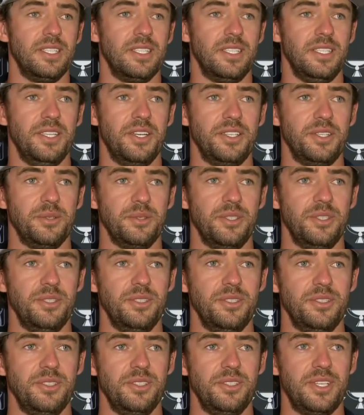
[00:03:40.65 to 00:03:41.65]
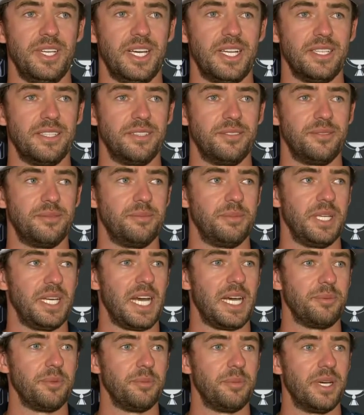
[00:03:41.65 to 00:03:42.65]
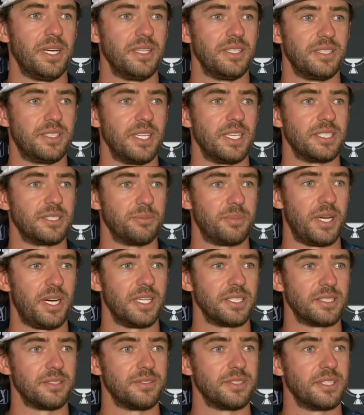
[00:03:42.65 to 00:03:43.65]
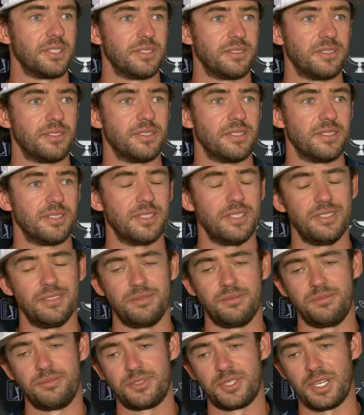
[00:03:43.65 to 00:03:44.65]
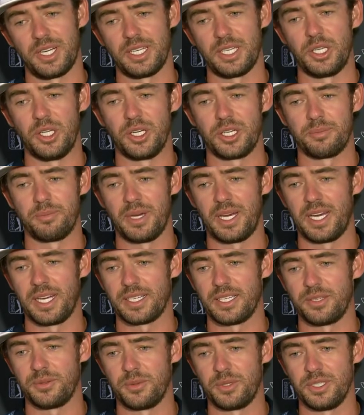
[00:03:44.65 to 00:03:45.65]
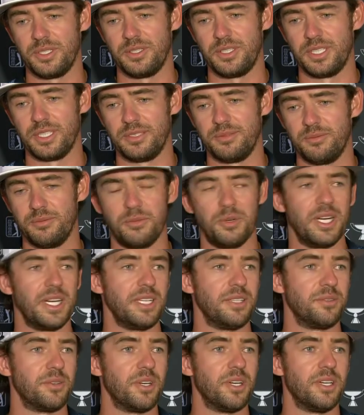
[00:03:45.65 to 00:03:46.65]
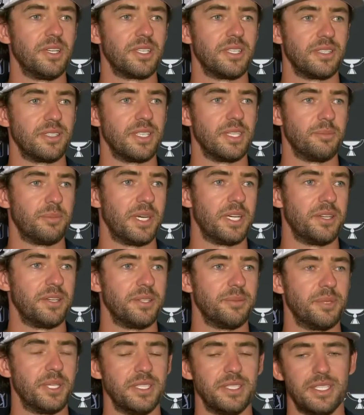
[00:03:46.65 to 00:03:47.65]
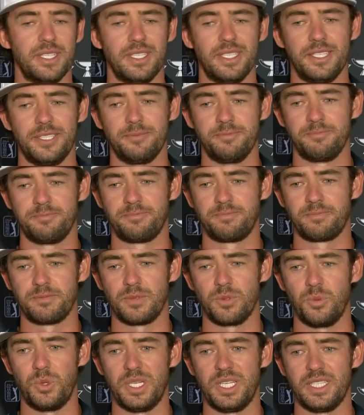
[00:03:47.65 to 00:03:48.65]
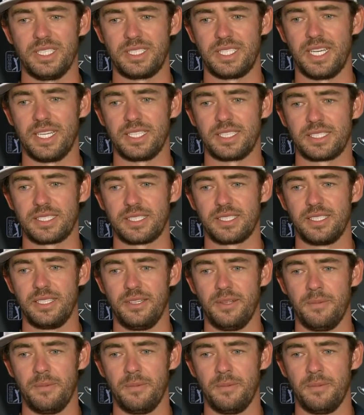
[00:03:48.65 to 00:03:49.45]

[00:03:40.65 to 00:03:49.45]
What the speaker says: you got to be happy about it and take some positives and try and look back on what you did right and wrong and get better. But winning takes,